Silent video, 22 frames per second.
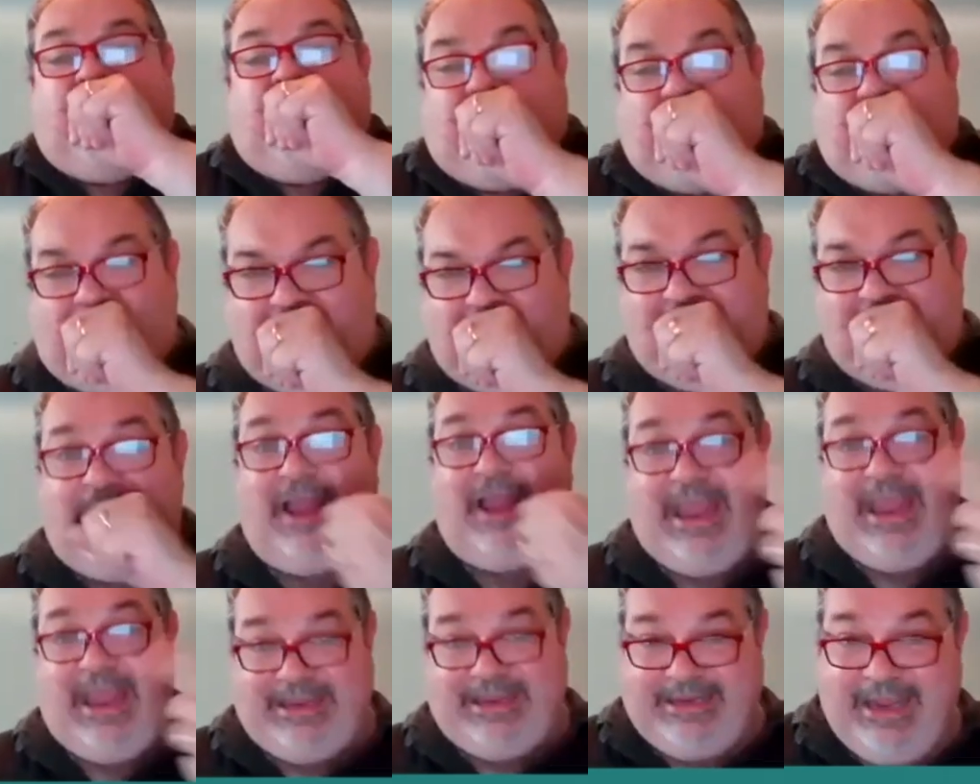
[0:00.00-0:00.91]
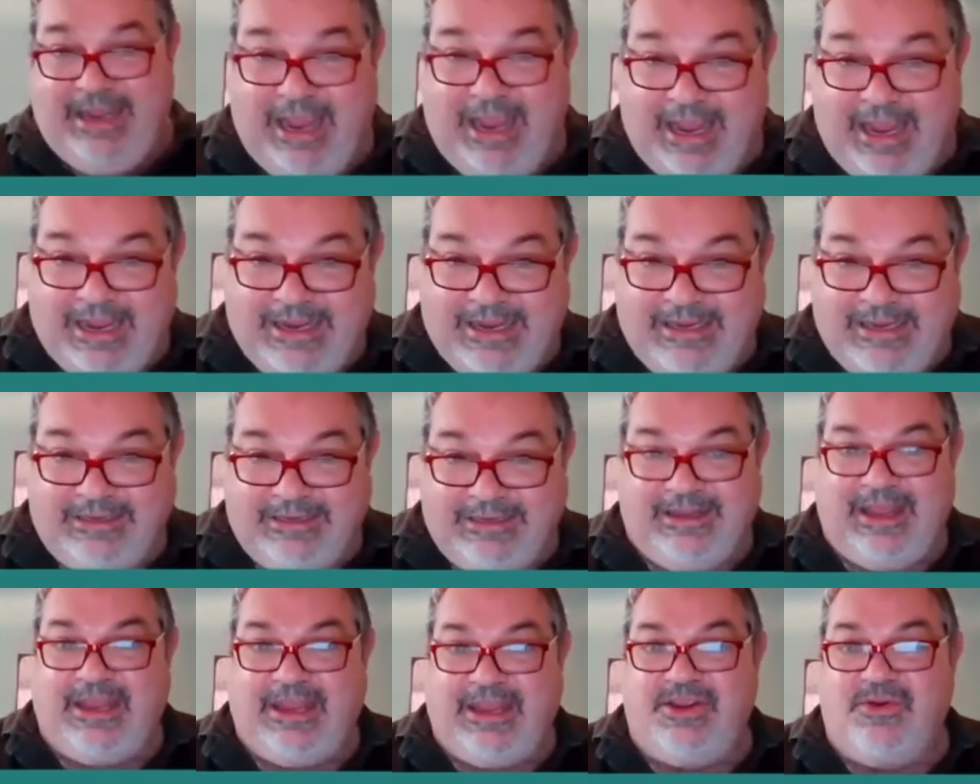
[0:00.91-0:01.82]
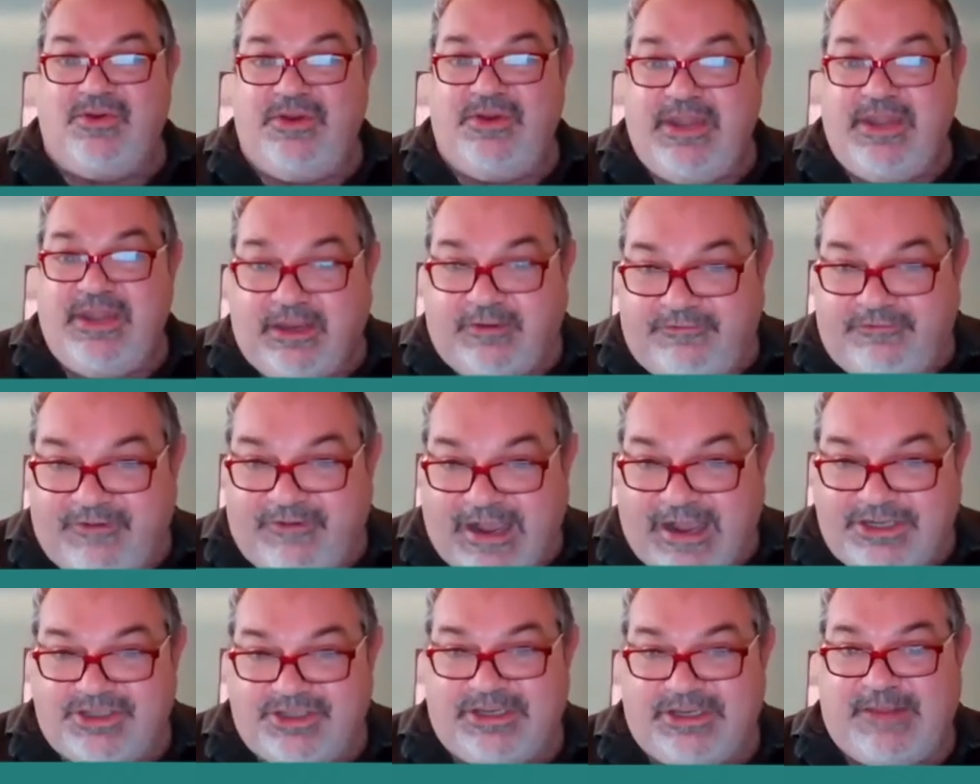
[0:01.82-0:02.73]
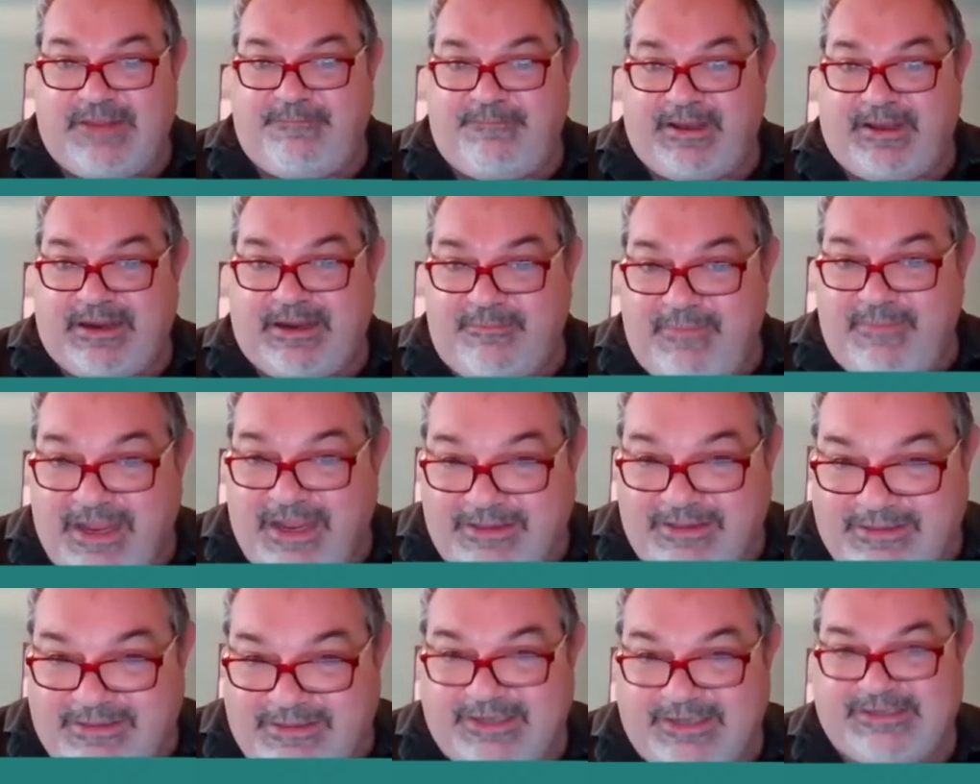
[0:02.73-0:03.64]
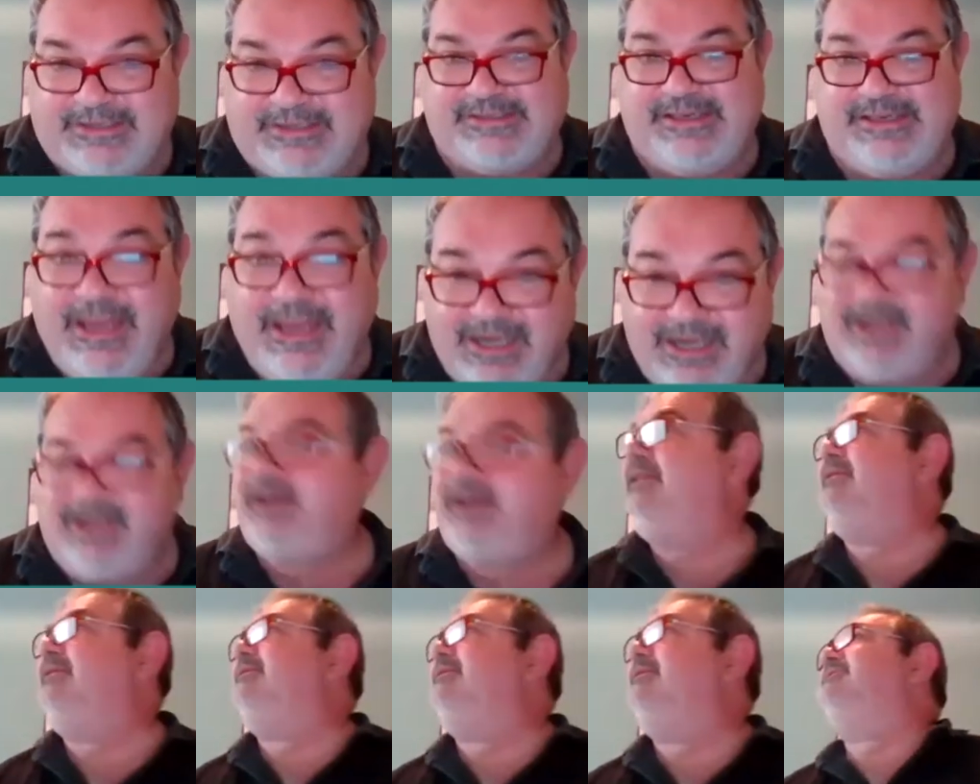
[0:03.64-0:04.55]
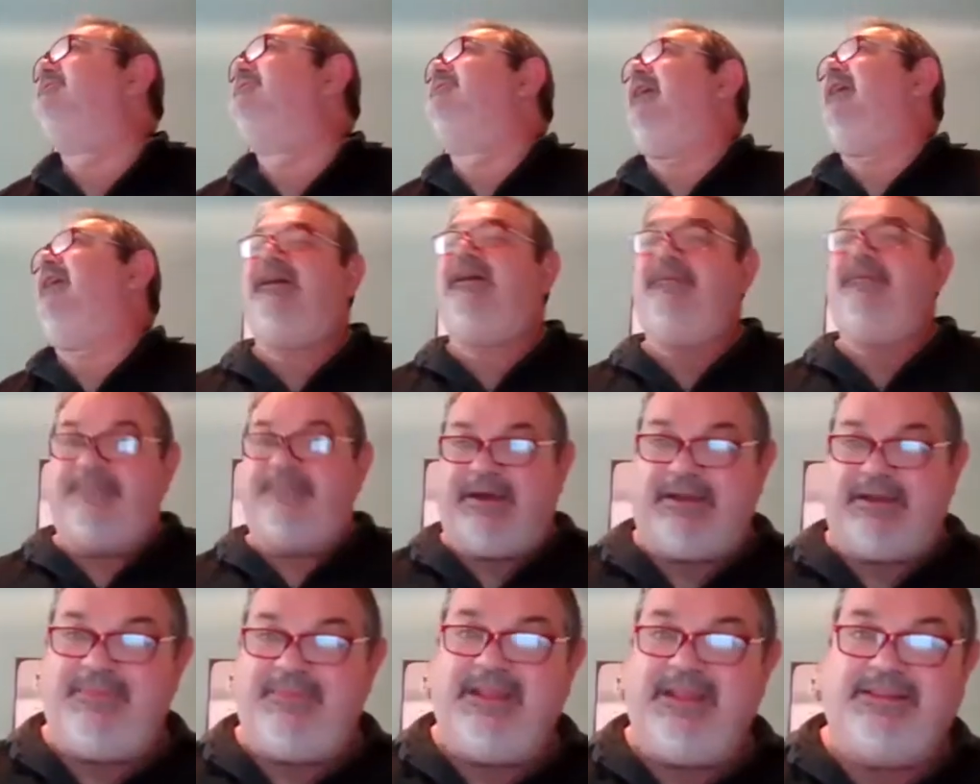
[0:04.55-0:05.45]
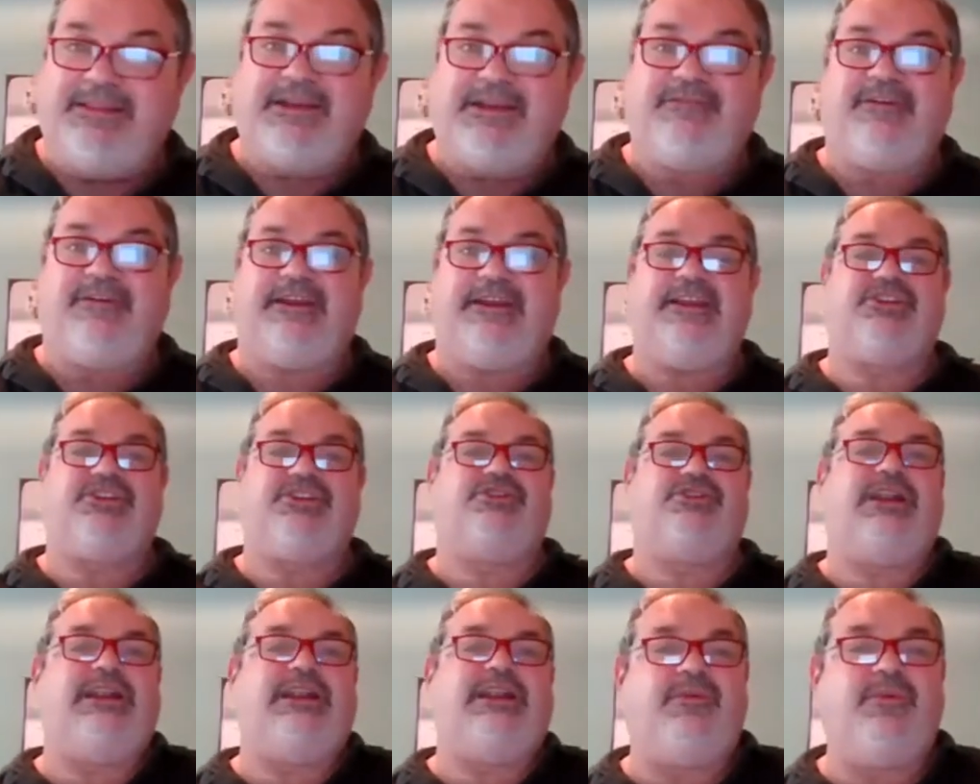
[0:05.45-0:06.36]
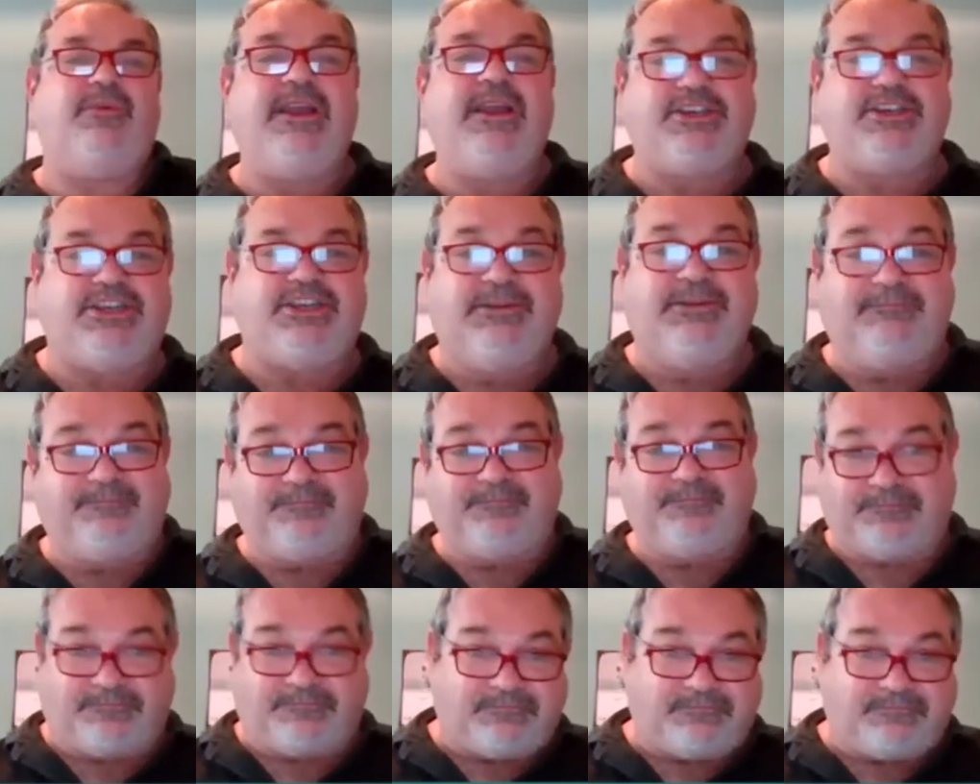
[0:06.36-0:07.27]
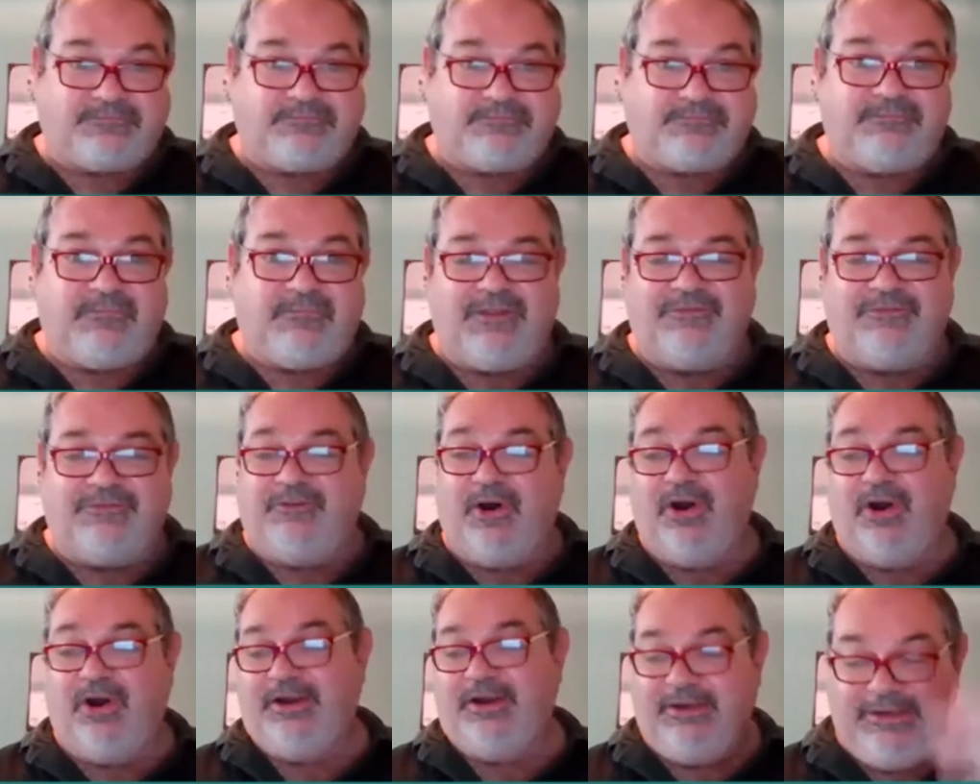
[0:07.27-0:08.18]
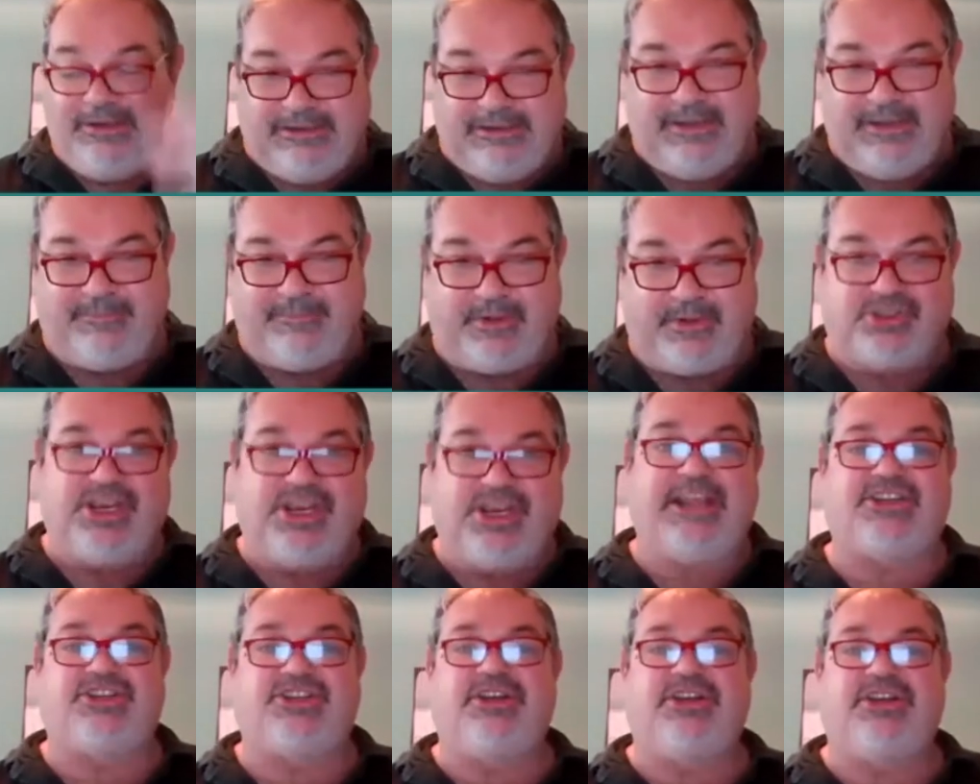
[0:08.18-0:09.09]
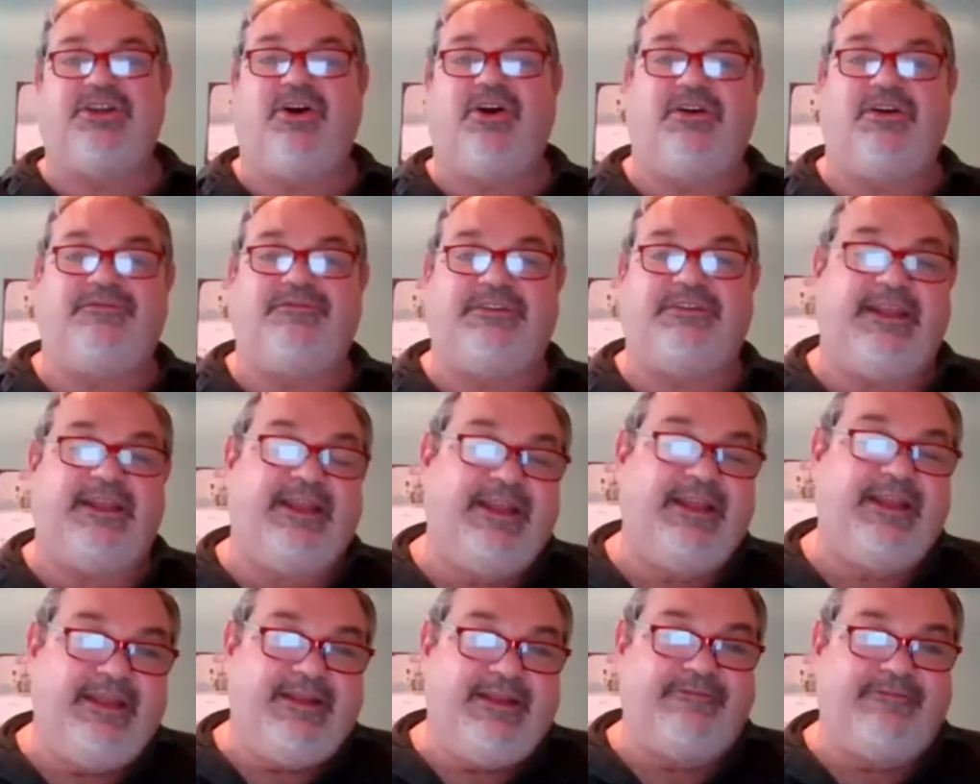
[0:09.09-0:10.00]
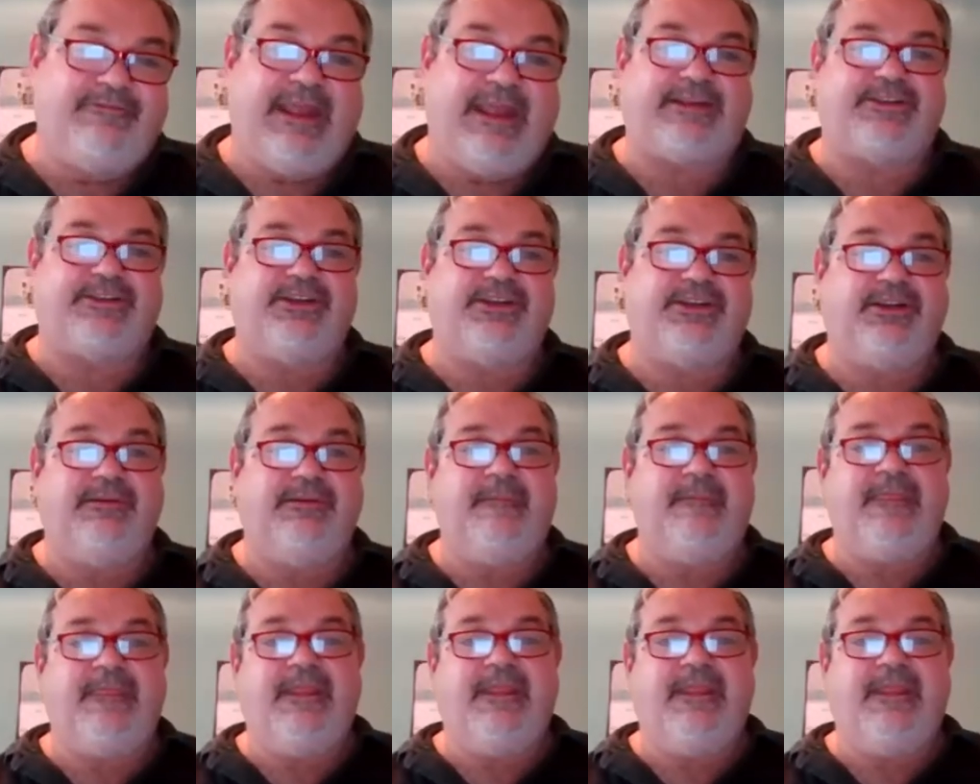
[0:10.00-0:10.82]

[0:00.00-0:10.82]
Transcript: again, a unique function, a parametric single parametric variational equation for the projection of the vector,